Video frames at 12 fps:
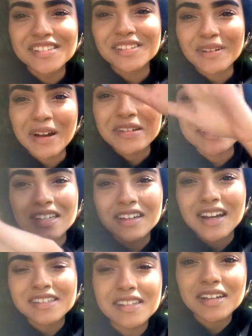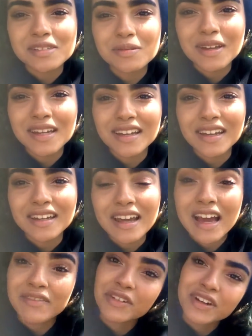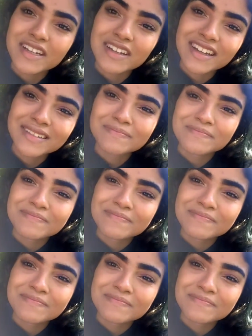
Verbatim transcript: so I'll see you guys next week and have a great day